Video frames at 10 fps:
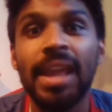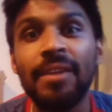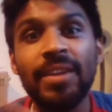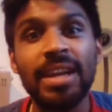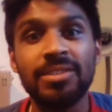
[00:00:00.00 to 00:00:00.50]

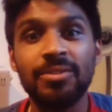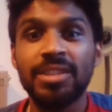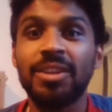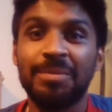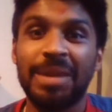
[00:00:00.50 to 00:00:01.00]
If you guys do
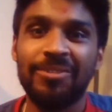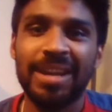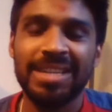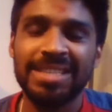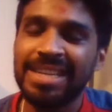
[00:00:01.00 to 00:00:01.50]
enjoy my
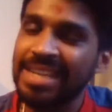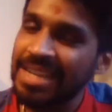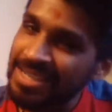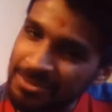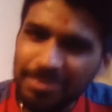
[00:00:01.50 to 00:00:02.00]
reaction
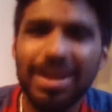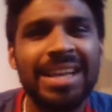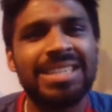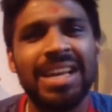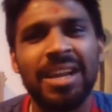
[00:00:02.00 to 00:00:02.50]
then
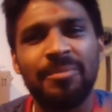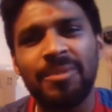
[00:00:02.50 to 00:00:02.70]
smash that